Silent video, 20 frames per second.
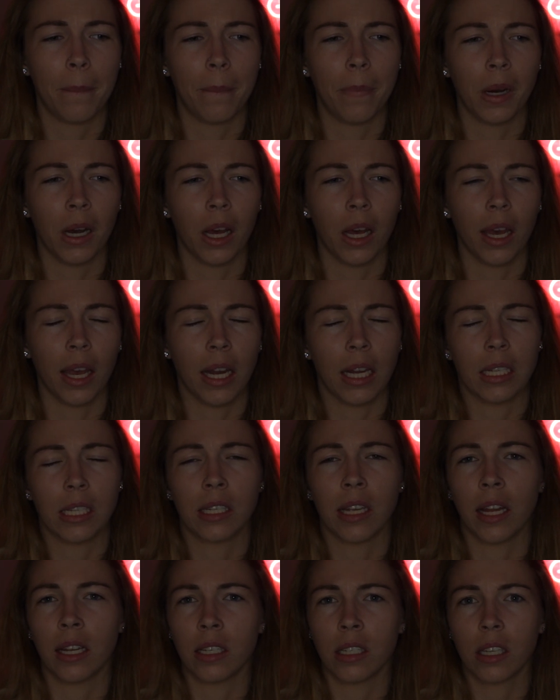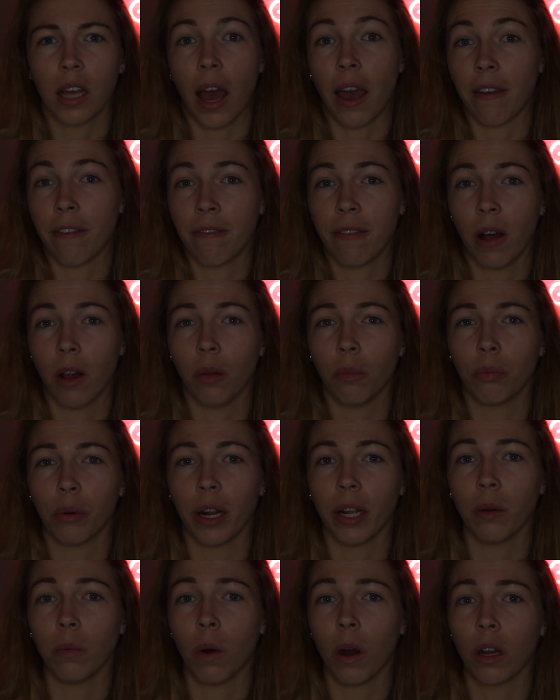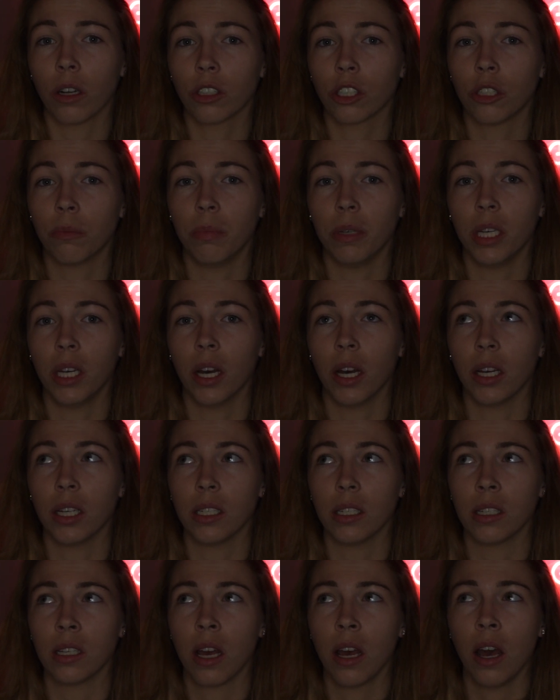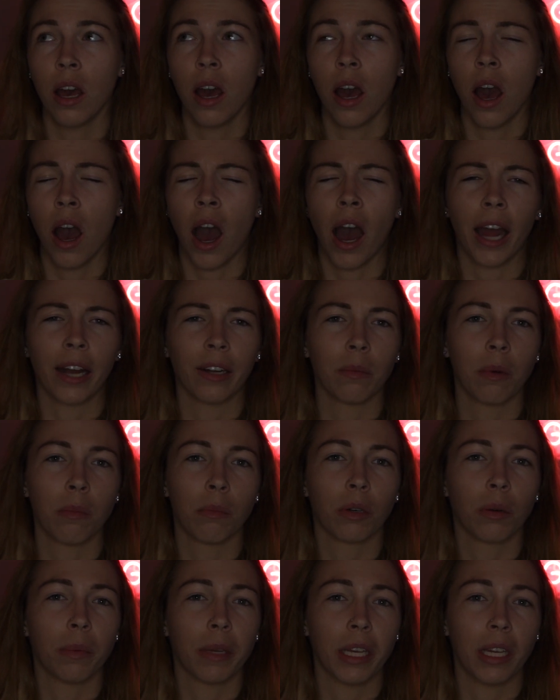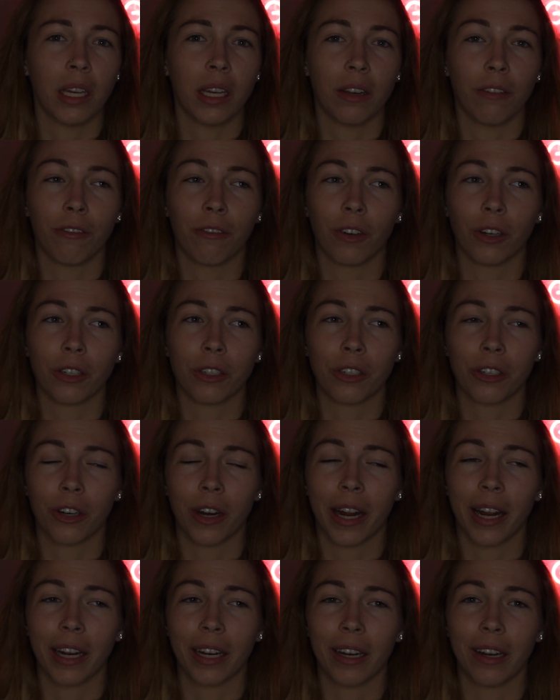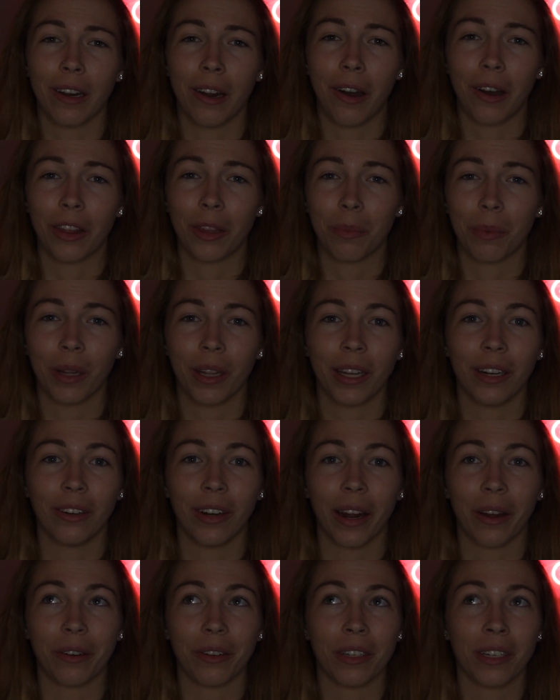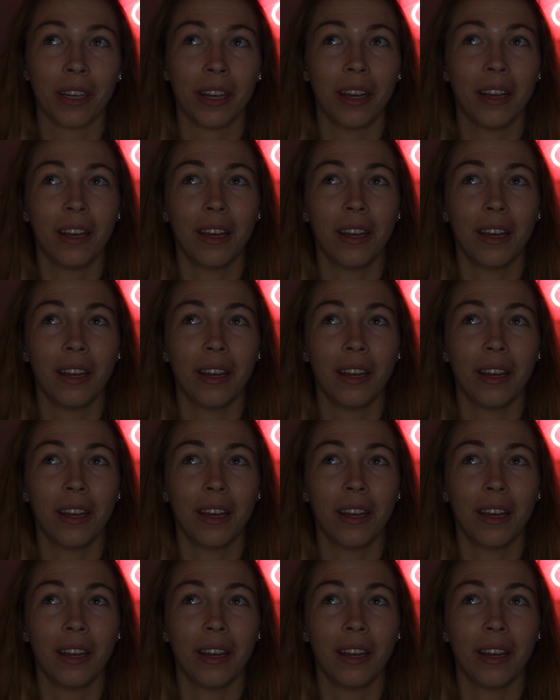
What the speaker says: but in a sense I felt brainwashed, because I remember being in 1st grade on the playground.